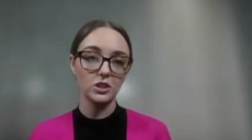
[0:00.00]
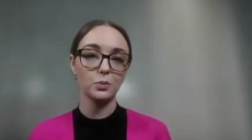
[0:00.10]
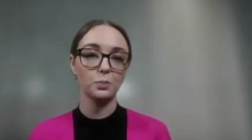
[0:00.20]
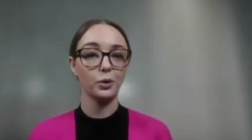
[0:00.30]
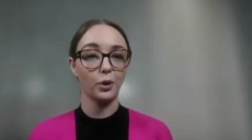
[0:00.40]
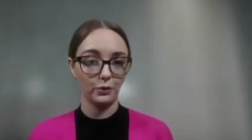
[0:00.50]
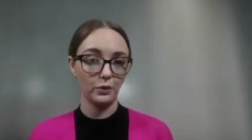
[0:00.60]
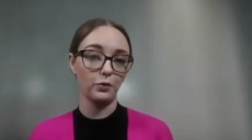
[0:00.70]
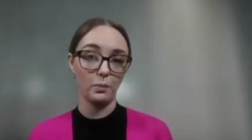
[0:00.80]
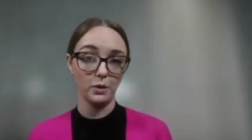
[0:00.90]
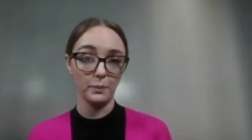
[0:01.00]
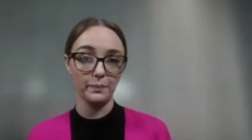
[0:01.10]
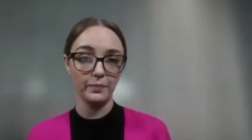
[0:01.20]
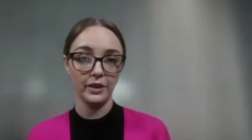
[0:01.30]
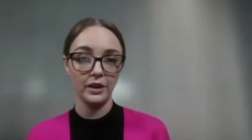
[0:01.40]
to profit from them.
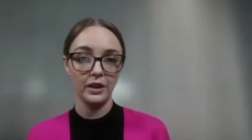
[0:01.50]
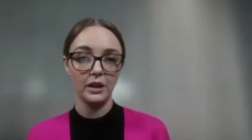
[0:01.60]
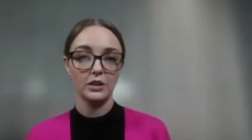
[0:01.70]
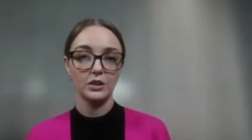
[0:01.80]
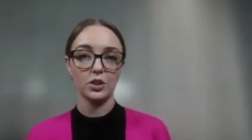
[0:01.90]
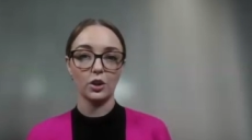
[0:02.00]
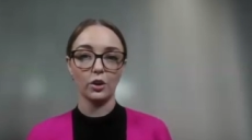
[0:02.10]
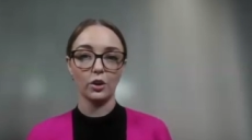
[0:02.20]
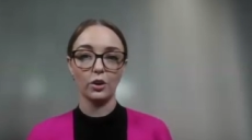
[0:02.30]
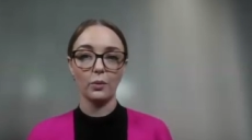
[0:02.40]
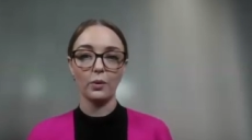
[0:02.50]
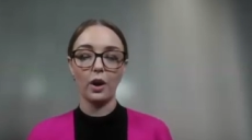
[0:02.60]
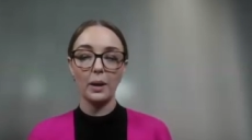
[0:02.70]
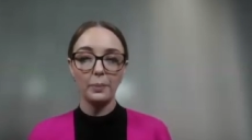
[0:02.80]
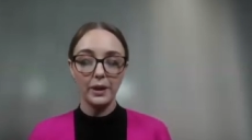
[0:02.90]
Mm. So,
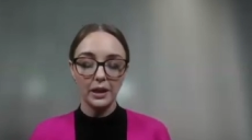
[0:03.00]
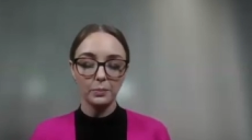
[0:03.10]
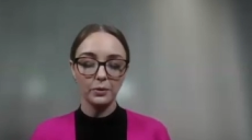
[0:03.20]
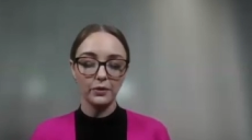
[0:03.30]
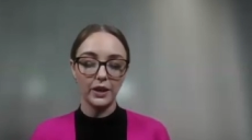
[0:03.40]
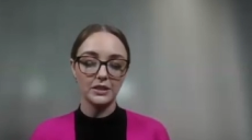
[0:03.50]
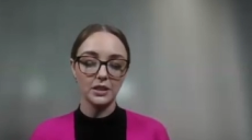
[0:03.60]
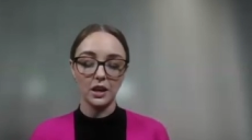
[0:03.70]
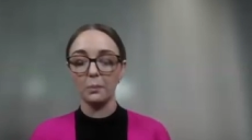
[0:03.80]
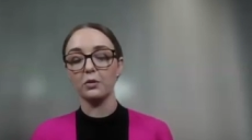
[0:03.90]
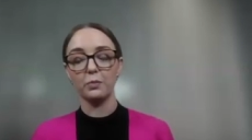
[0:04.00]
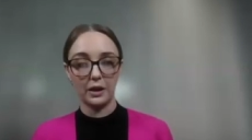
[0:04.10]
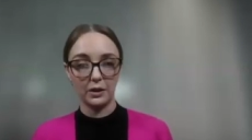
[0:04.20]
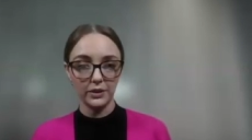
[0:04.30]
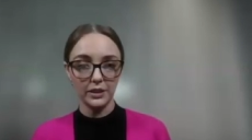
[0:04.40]
IP provides a number of
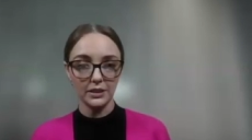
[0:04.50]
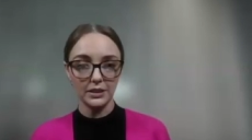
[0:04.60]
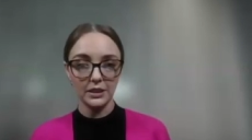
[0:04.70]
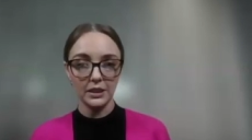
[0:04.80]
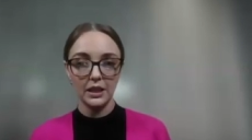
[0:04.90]
benefits.